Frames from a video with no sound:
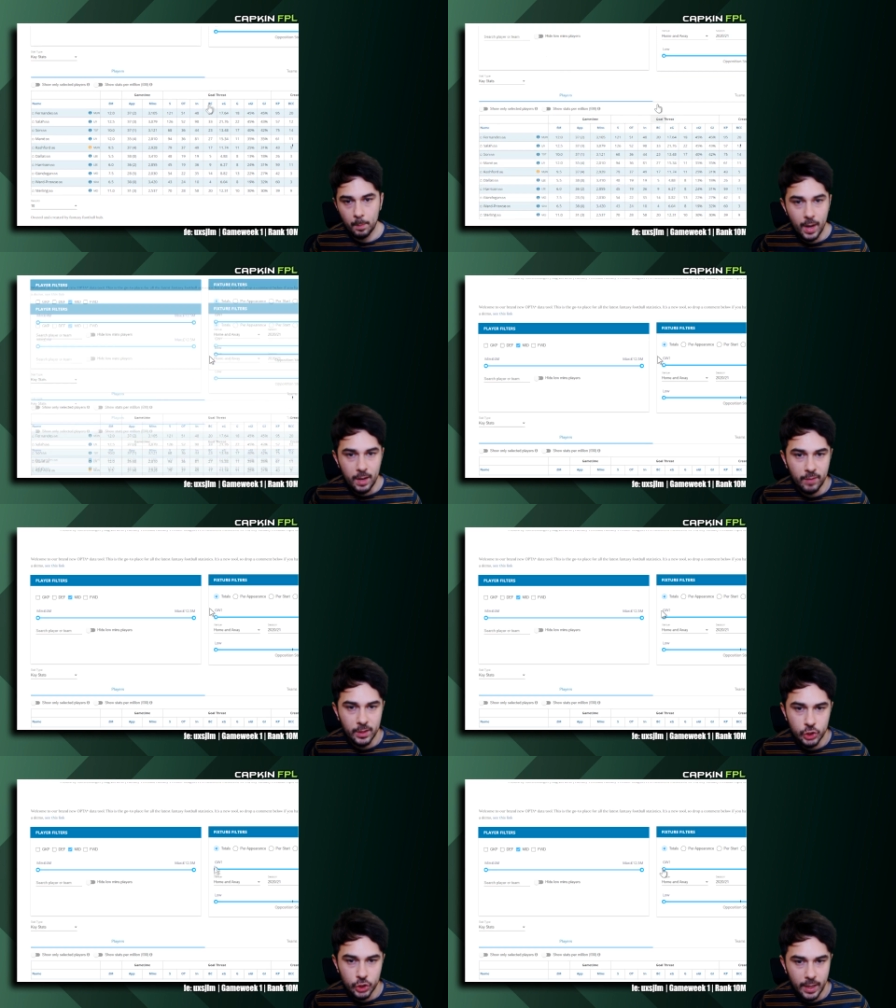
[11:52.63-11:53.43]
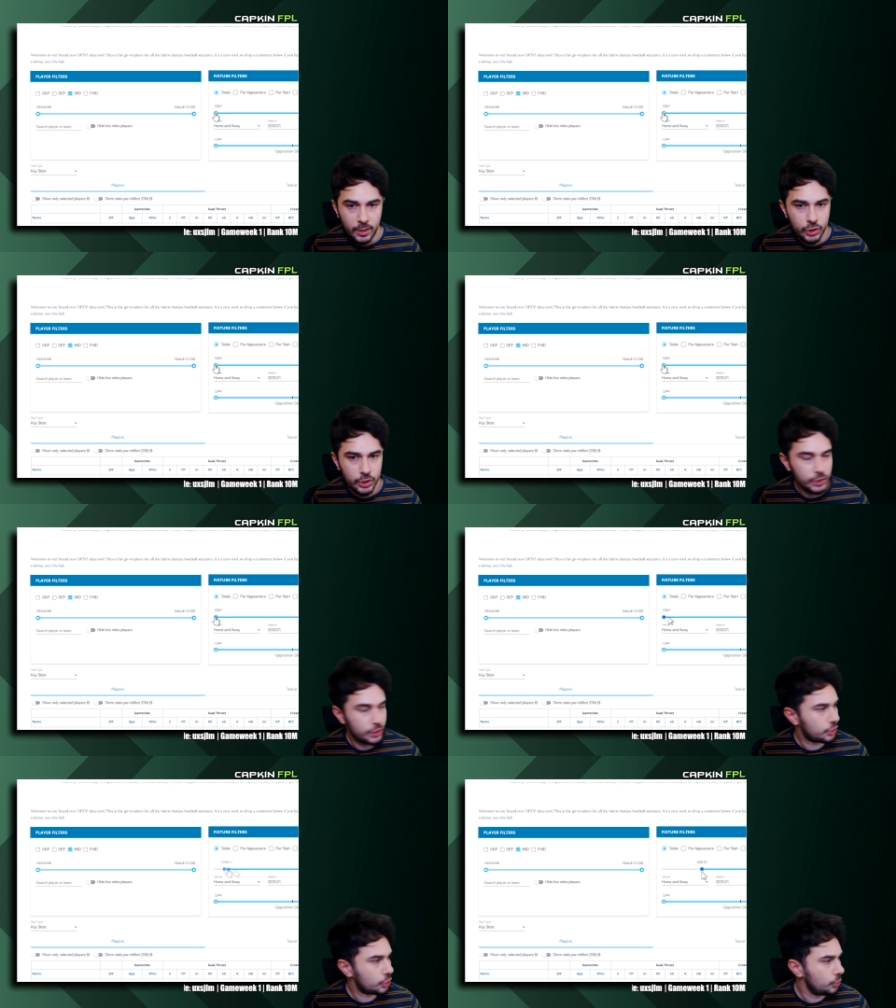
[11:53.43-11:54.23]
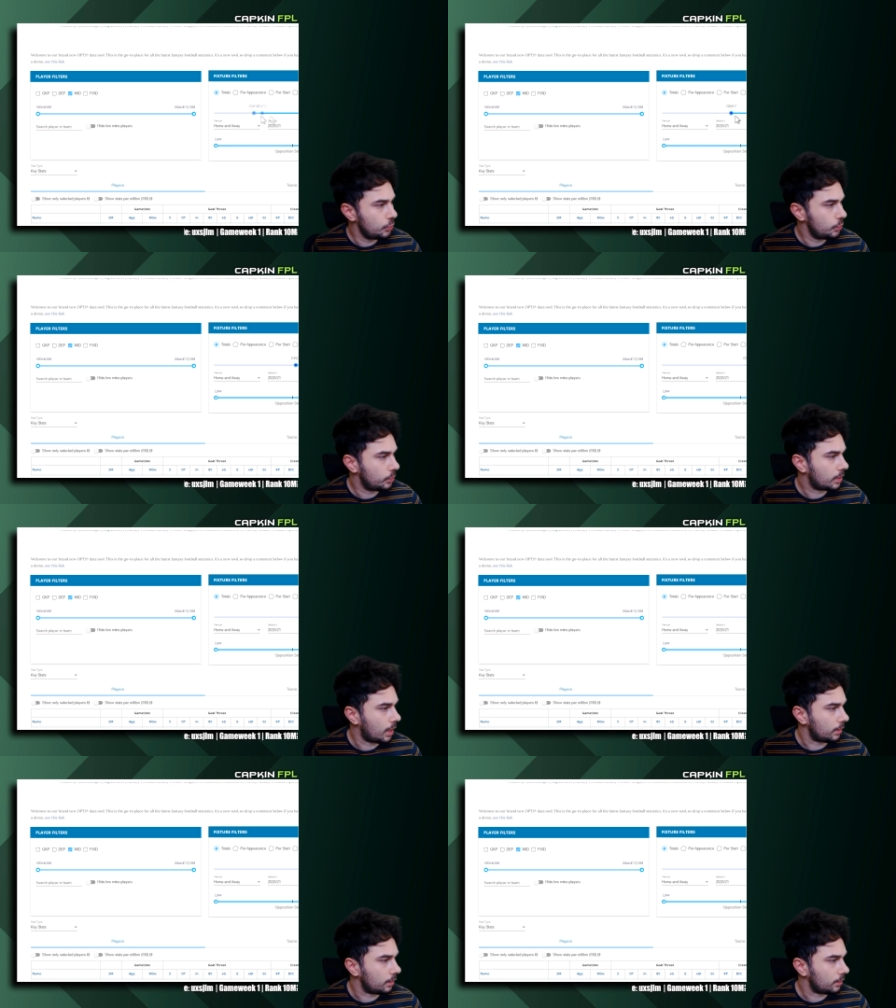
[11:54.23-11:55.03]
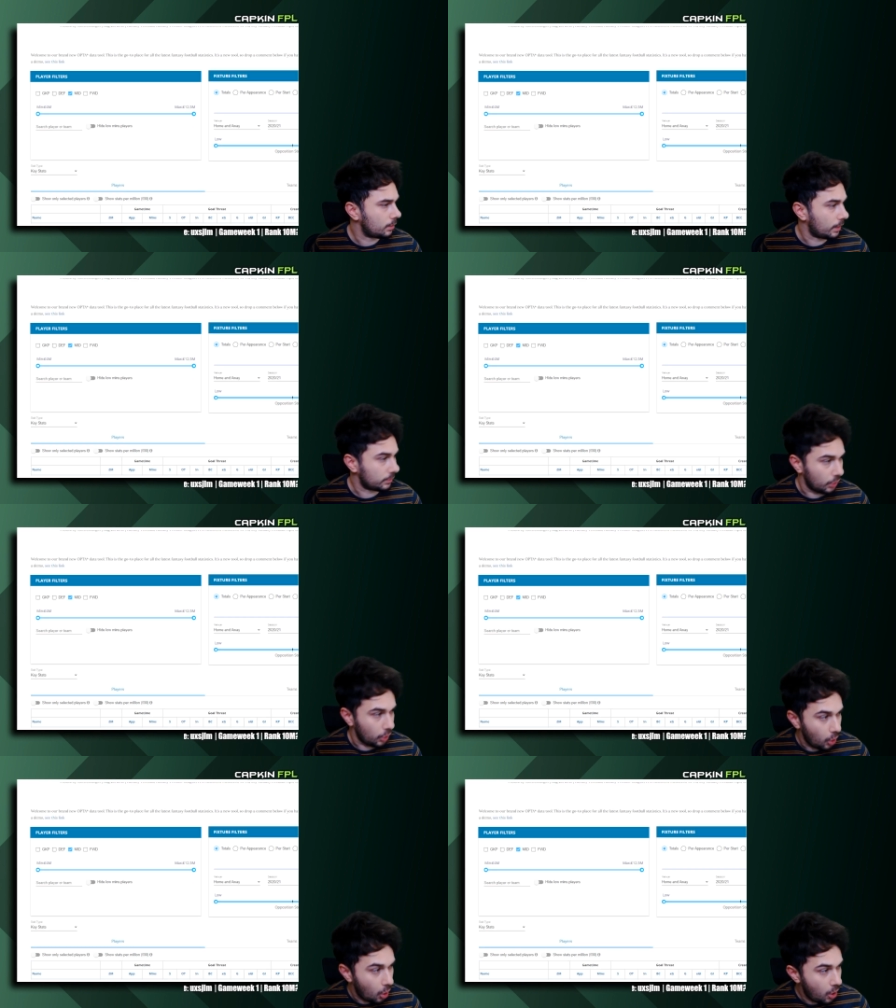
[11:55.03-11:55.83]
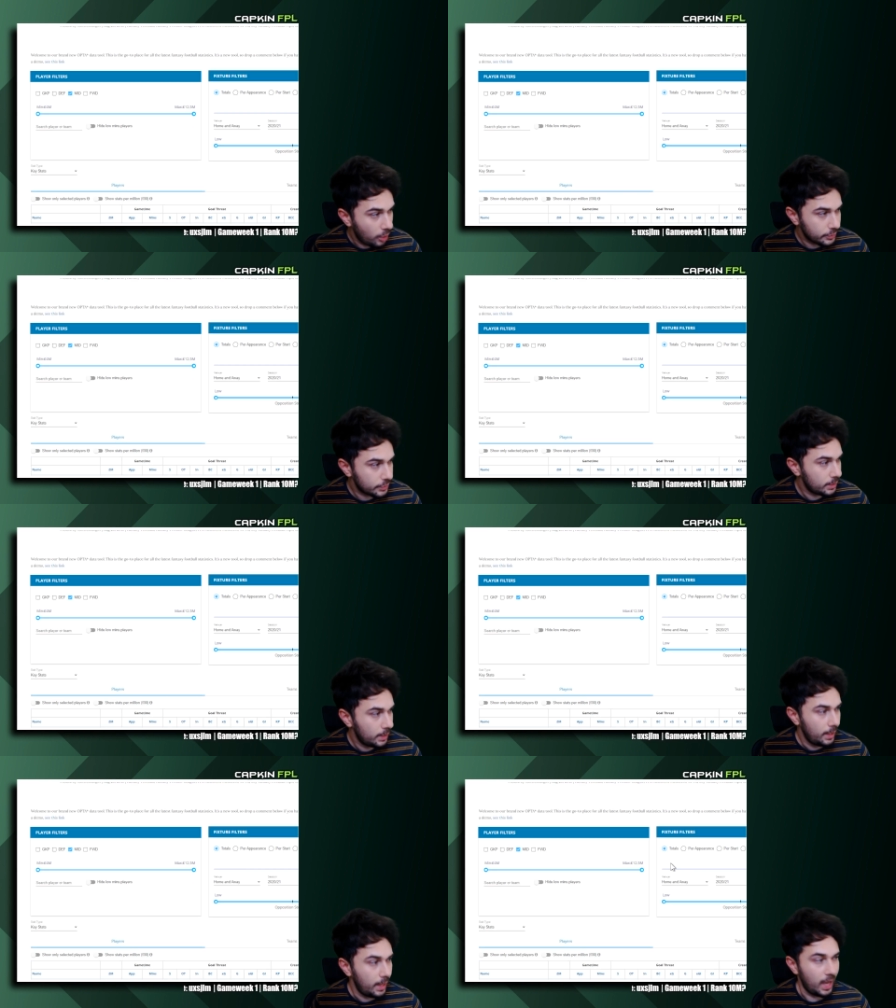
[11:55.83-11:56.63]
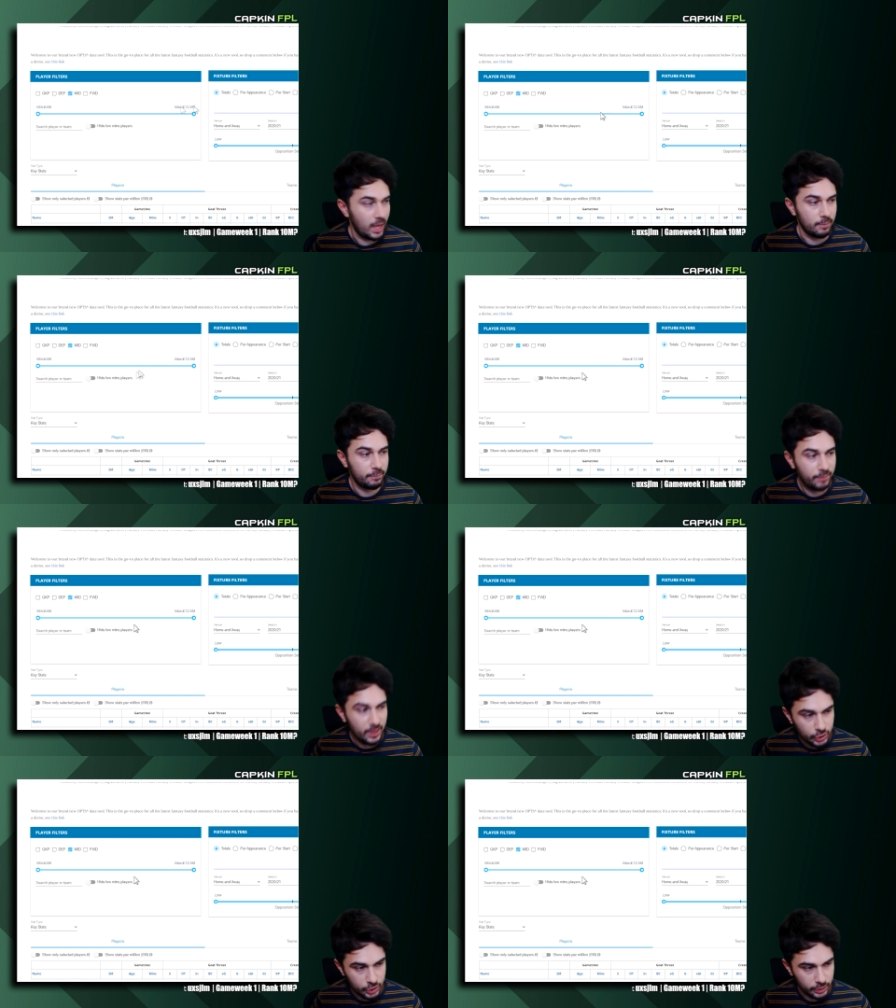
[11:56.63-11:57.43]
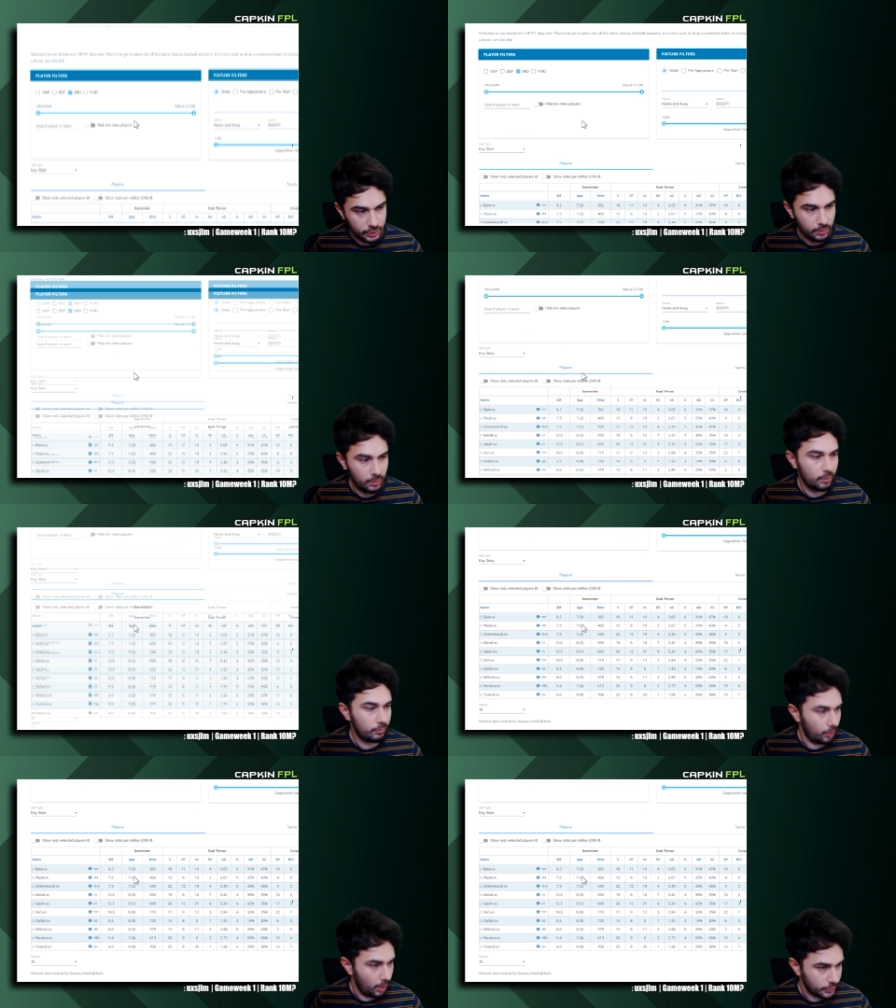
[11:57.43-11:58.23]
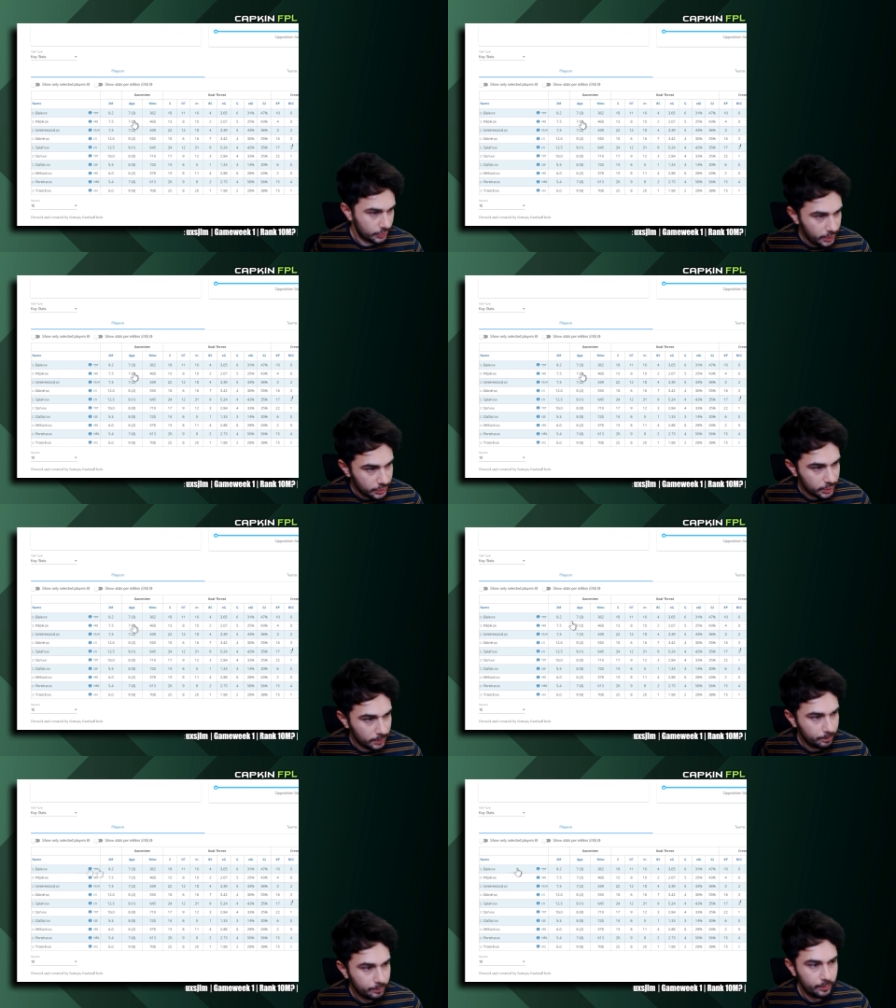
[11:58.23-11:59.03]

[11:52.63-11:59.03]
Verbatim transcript: But if I change this to that, like the last eight fixtures for last season,